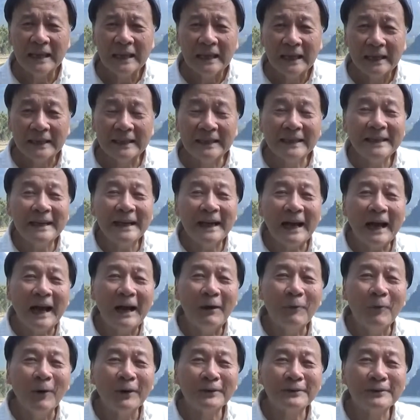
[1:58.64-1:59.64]
here I
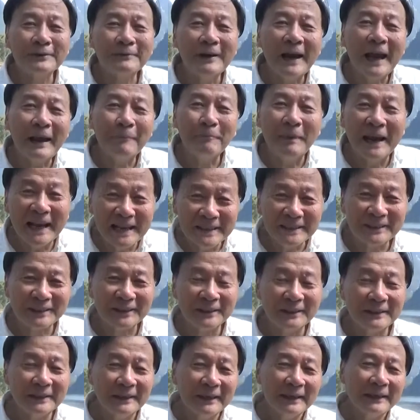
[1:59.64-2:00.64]
want to
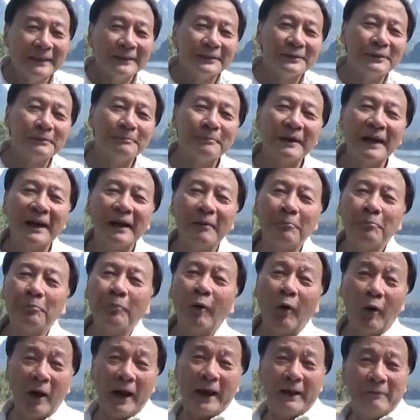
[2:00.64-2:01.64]
mention to my
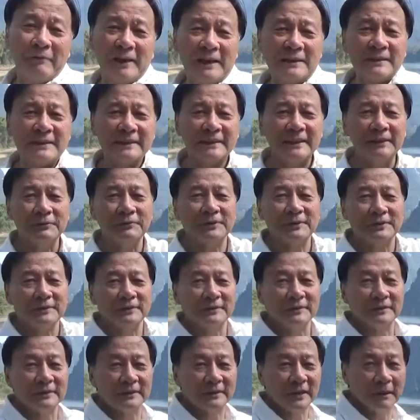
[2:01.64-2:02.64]
more advanced students,